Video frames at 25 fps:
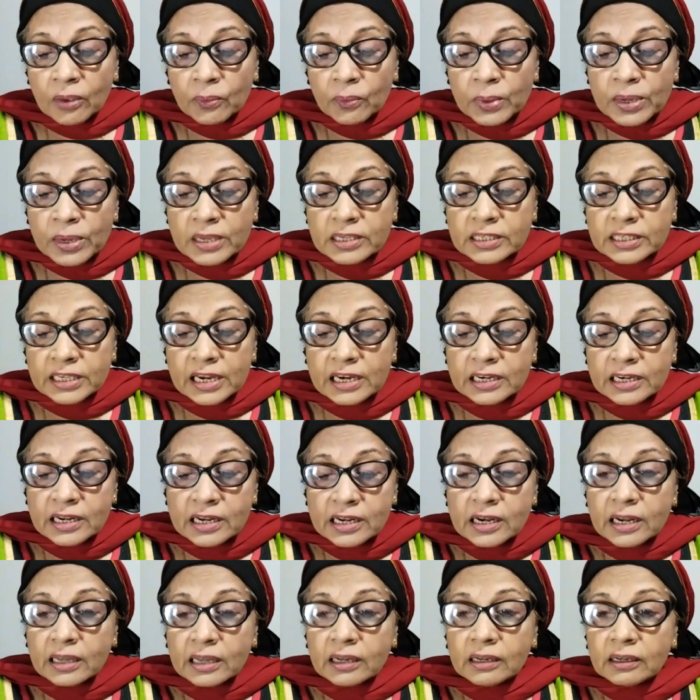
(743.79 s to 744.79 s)
We see it
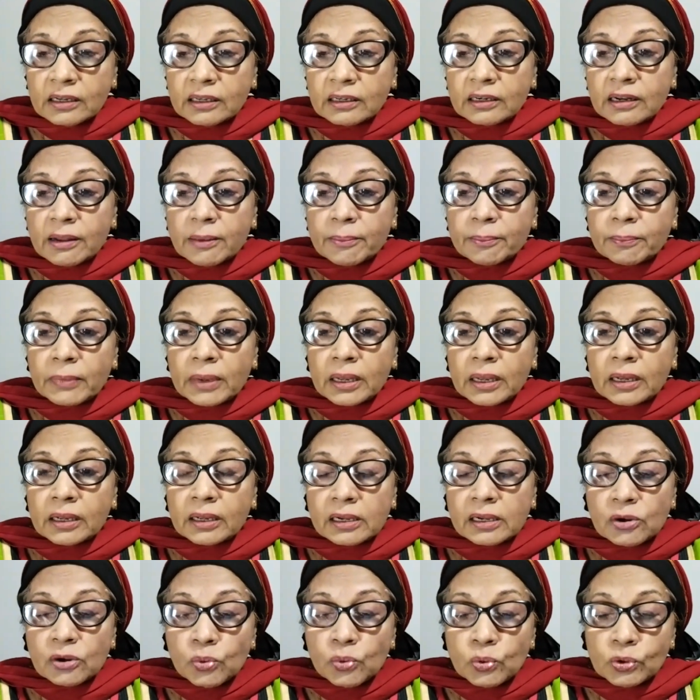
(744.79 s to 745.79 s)
in
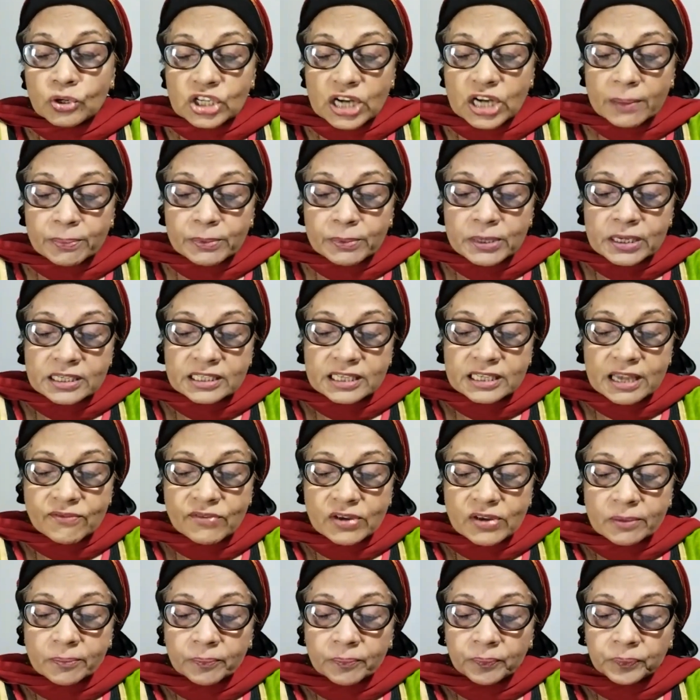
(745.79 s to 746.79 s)
Luke chapter
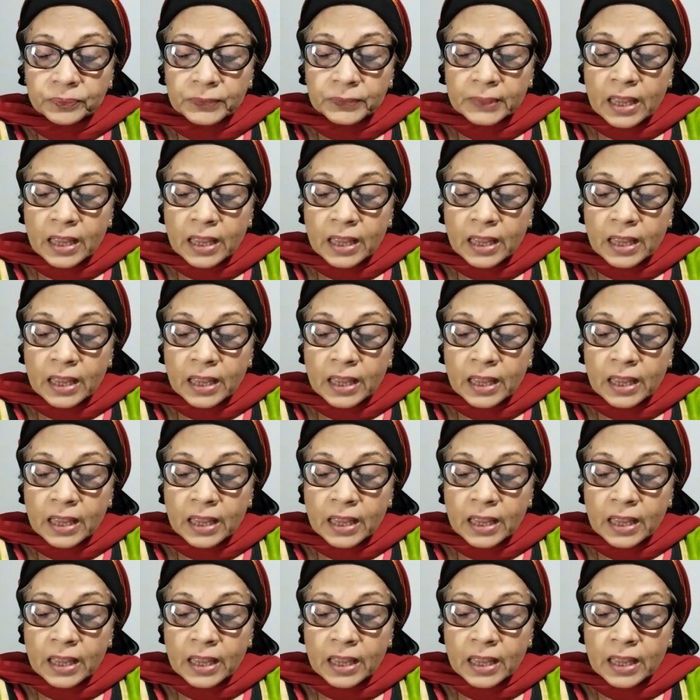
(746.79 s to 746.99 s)
7.